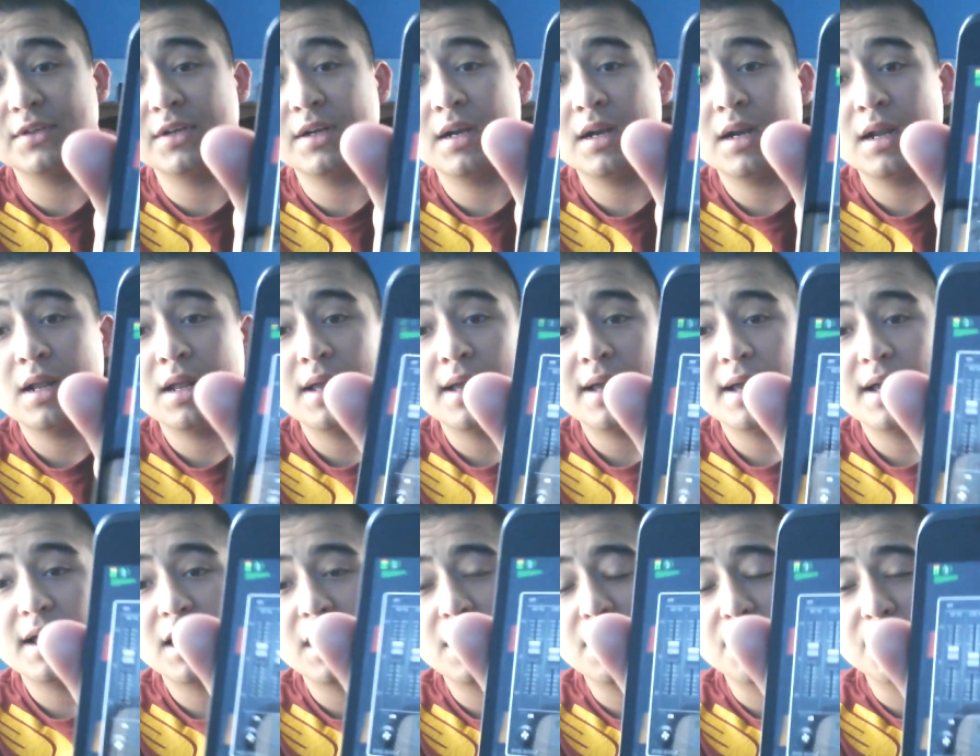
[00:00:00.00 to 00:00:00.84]

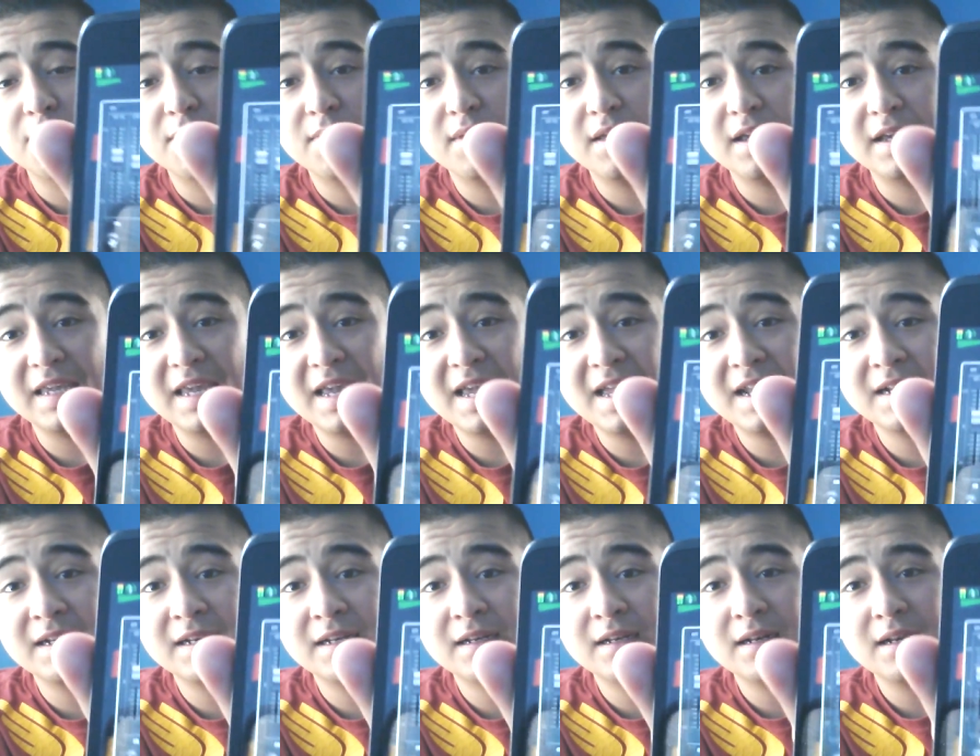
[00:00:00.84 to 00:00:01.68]
Again,
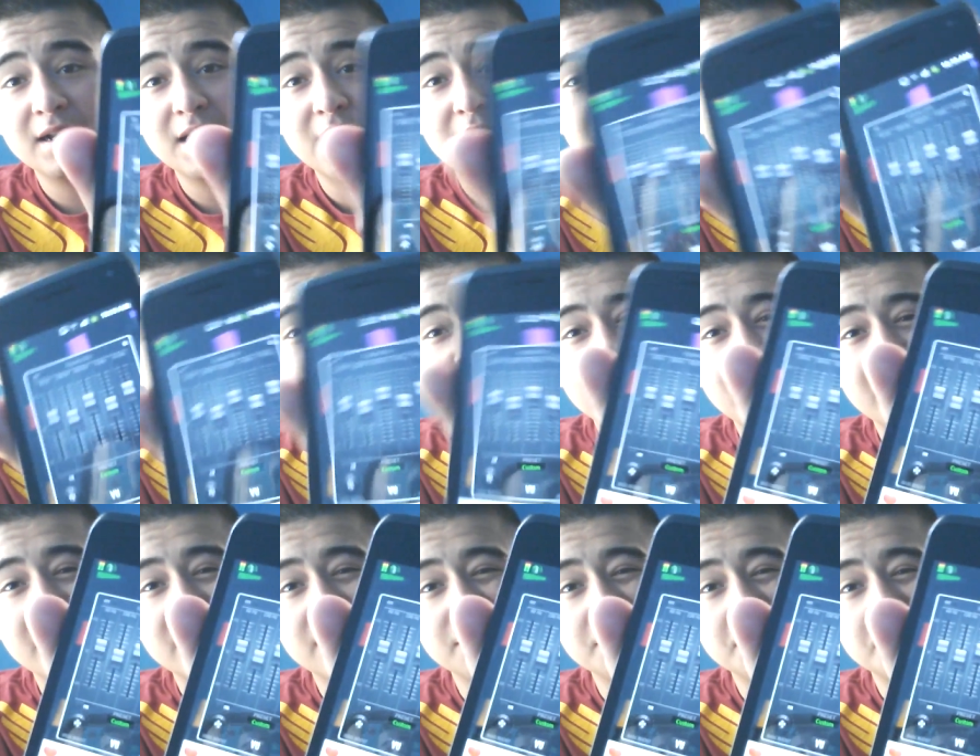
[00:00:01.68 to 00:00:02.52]
I
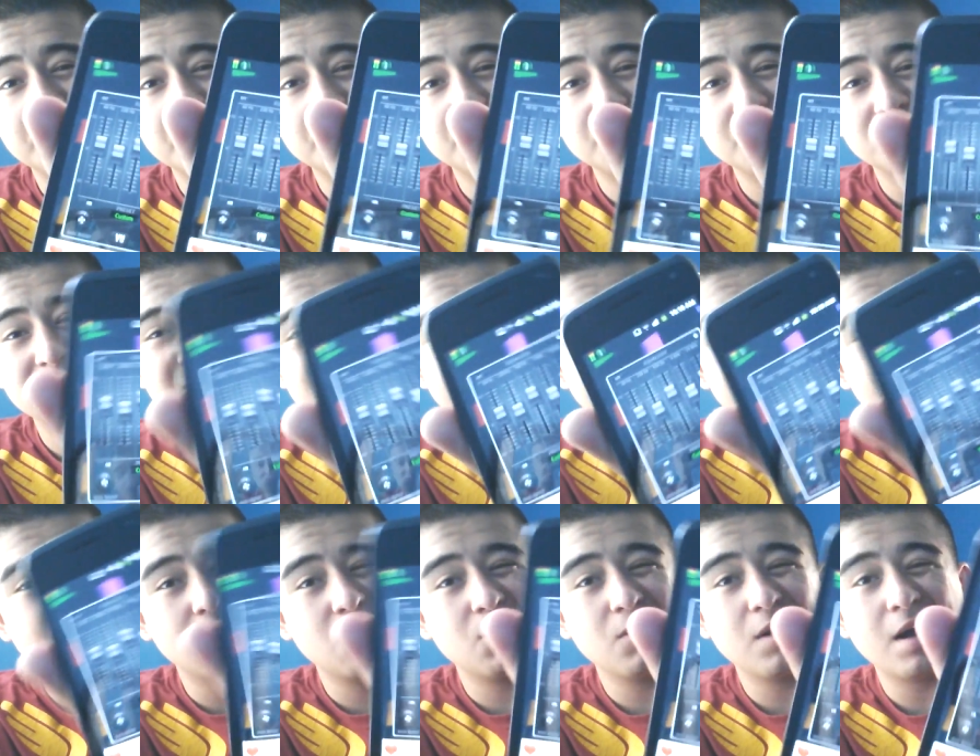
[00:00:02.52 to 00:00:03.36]

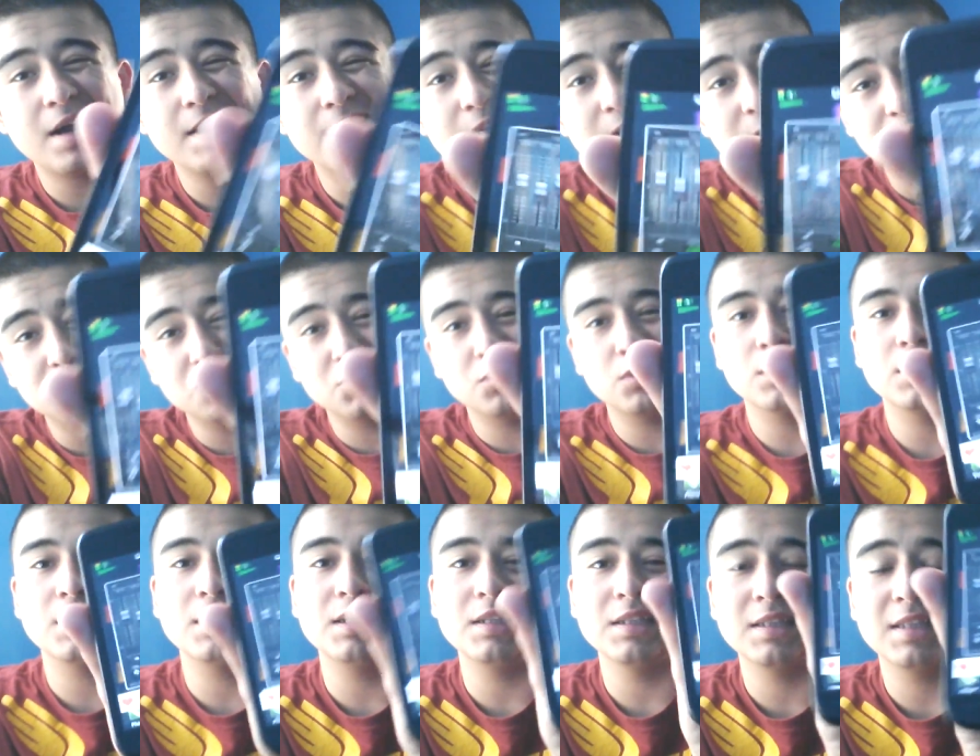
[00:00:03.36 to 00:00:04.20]
didn't really
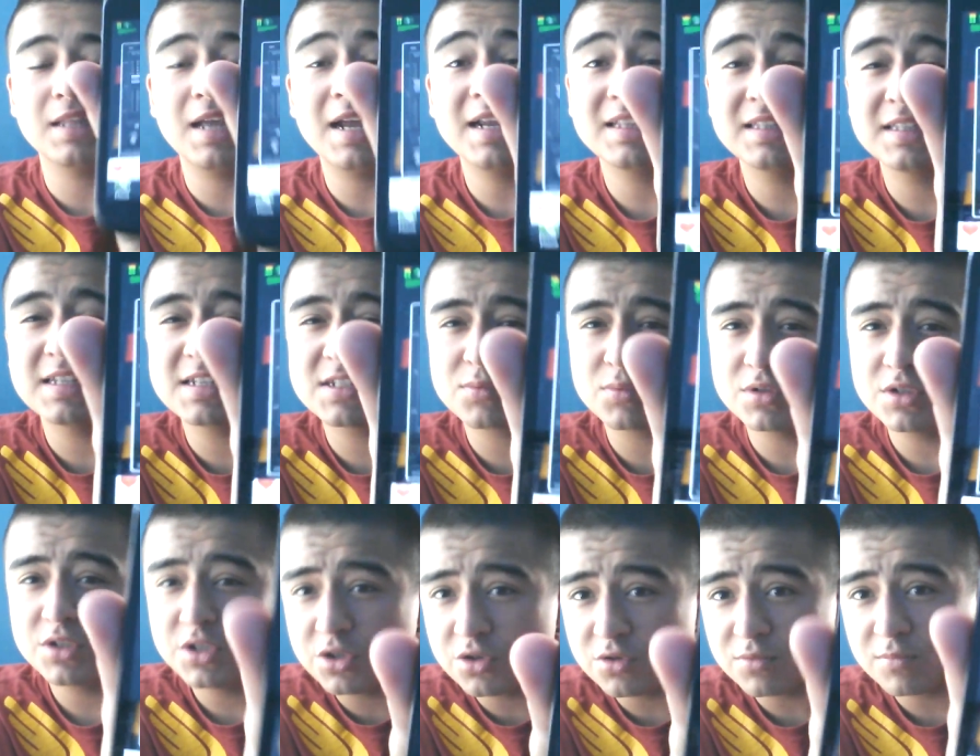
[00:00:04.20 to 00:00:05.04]
like this one too
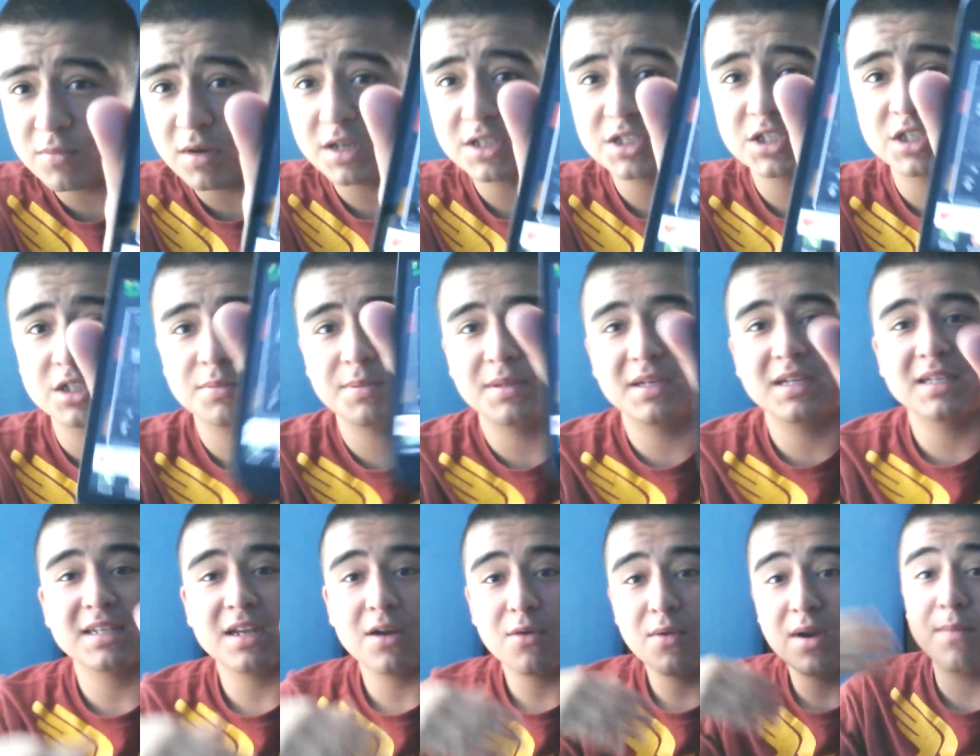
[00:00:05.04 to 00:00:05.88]
much, just because I
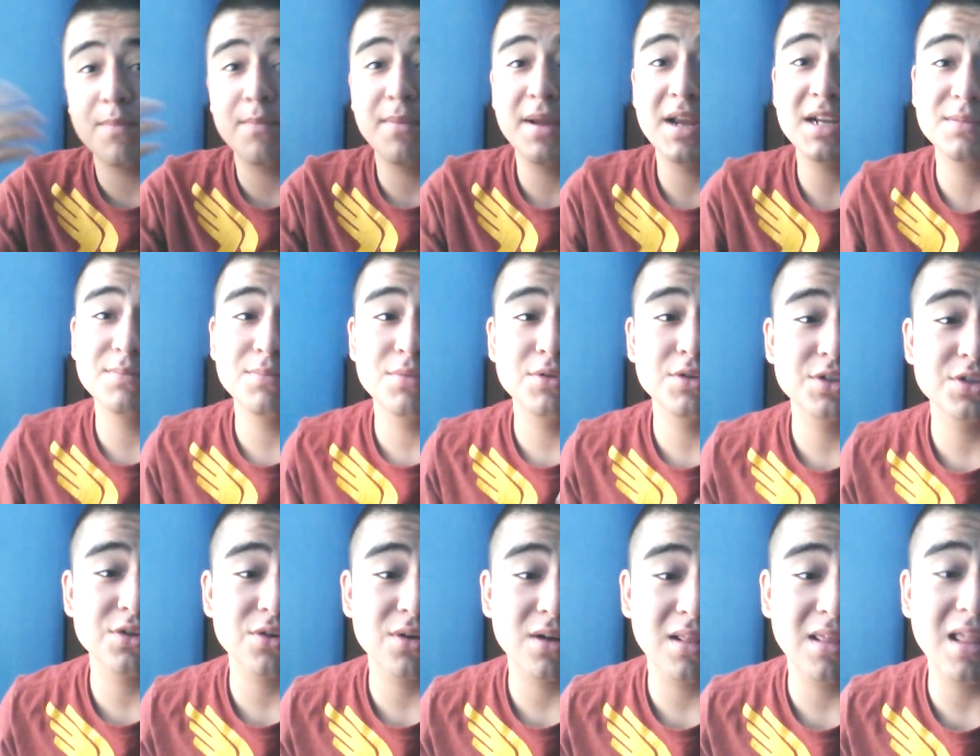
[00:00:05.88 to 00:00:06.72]
ran Bass Booster a
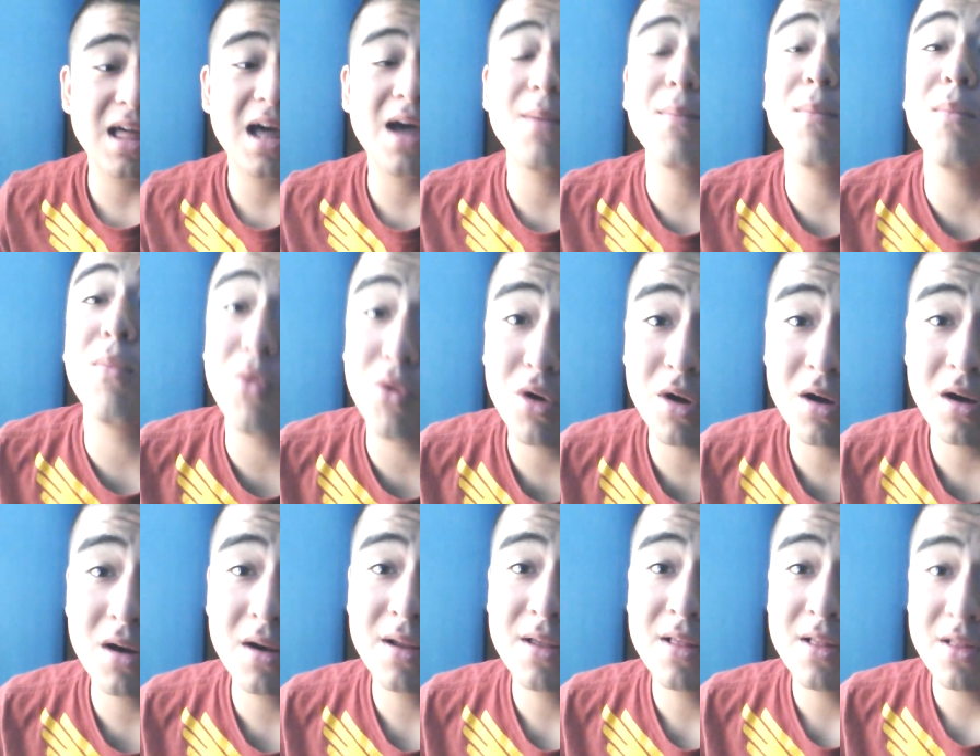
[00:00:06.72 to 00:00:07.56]
lot more
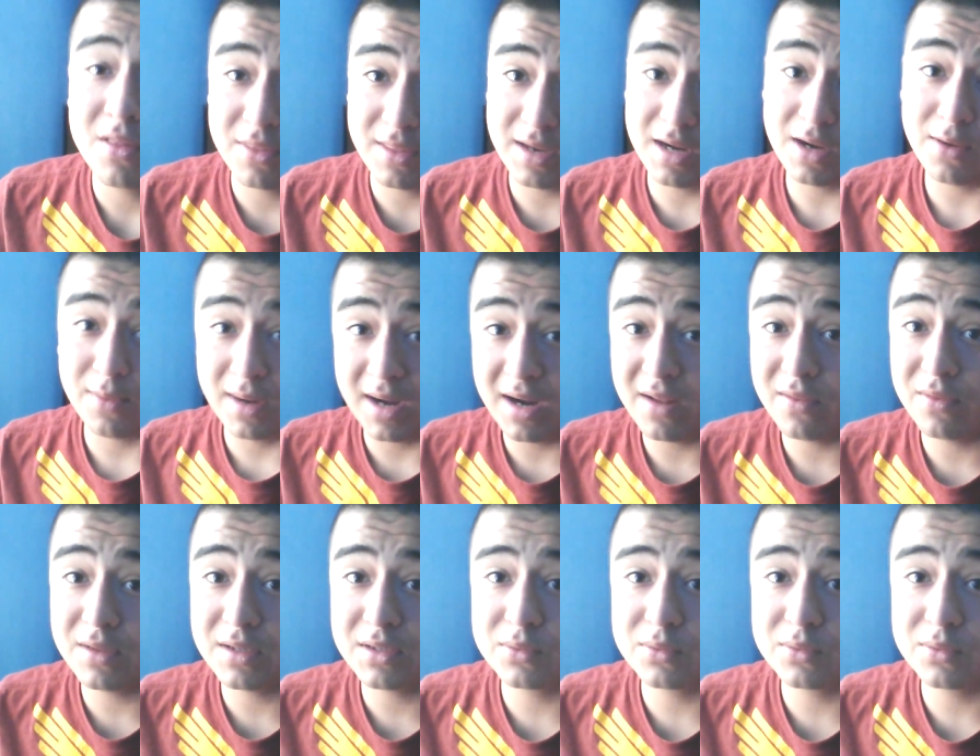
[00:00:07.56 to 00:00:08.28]
than I ran this one.